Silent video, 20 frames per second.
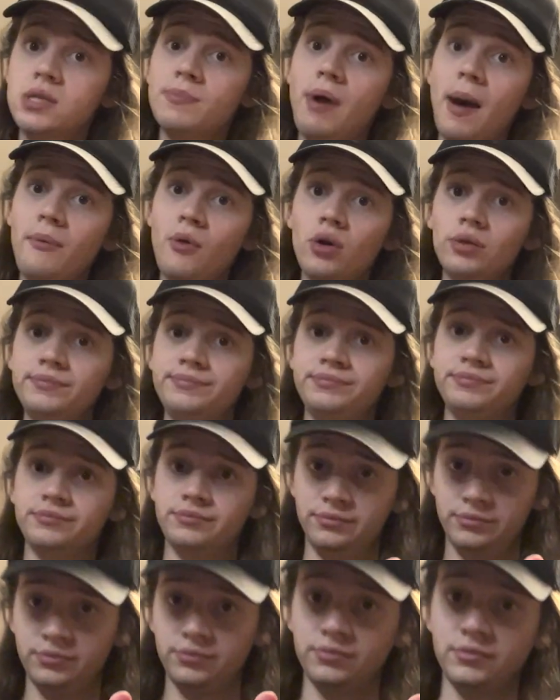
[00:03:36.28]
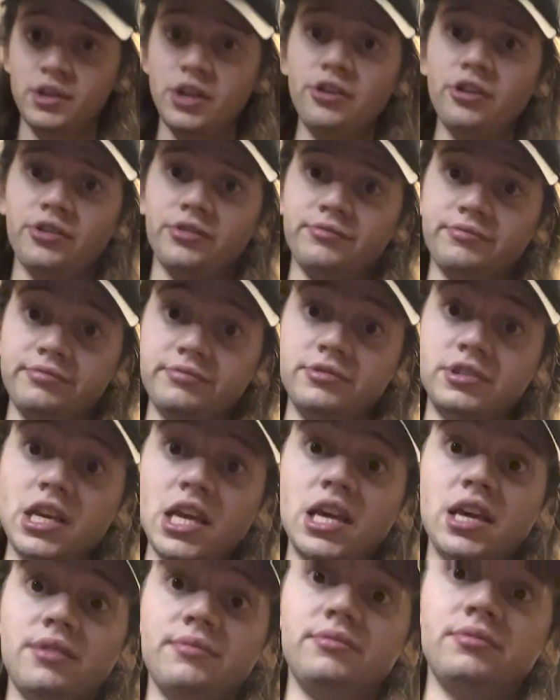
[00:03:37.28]
some popcorn? Here, take
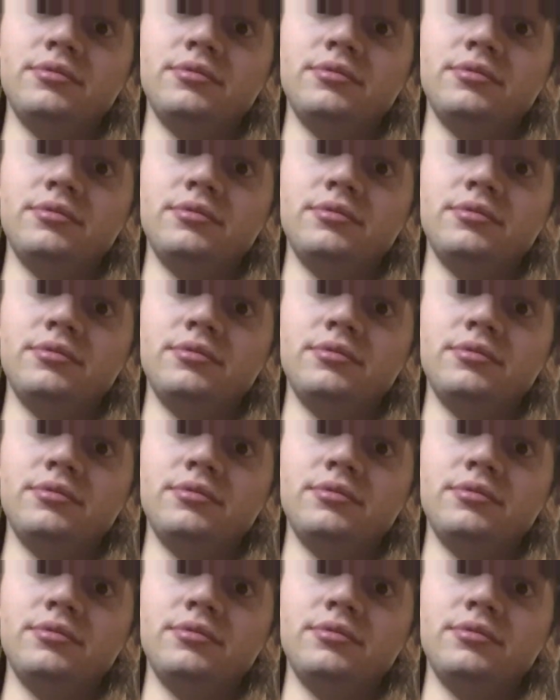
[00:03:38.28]
it.